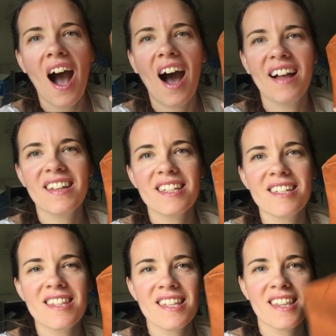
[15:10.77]
I like
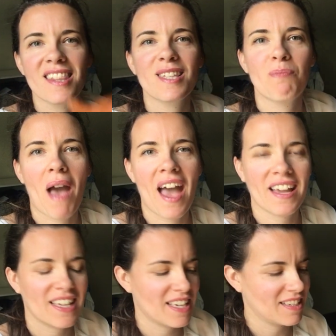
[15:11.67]
to think that this
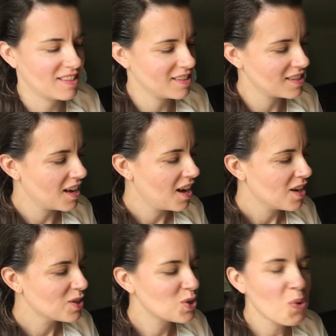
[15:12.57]
bag is
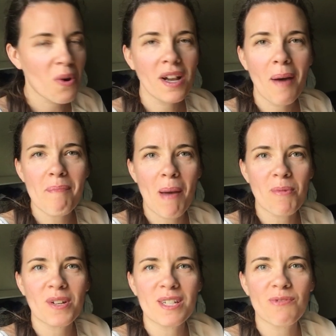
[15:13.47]
storing up
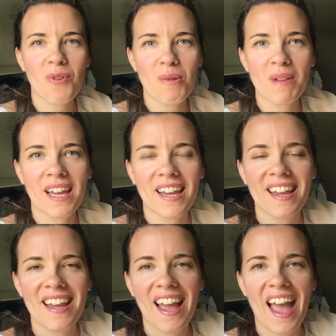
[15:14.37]
memories for me.
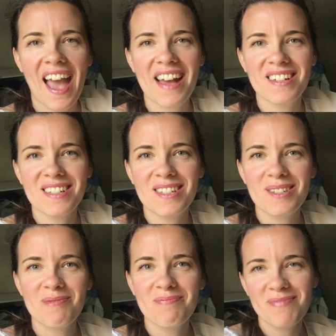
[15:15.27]
And
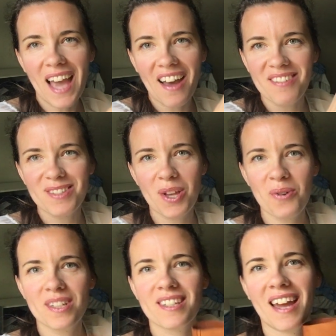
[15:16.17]
yeah,
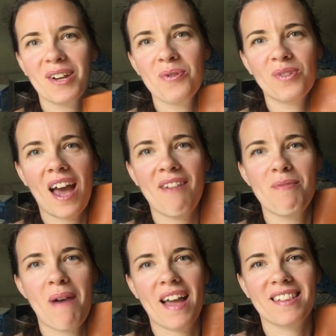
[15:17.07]
so it's kind of cool to have a
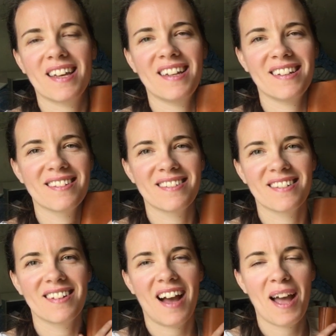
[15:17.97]
bag that
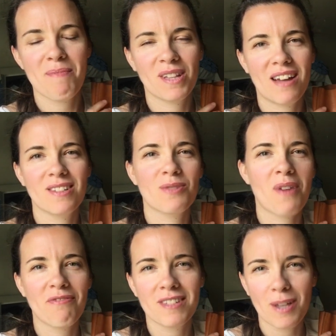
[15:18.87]
I'm allowed to
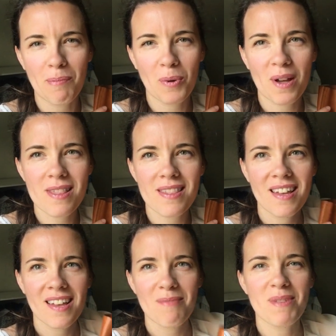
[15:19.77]
rough and tumble with,
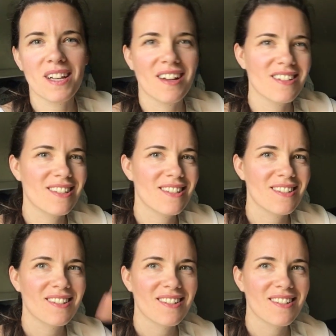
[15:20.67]
because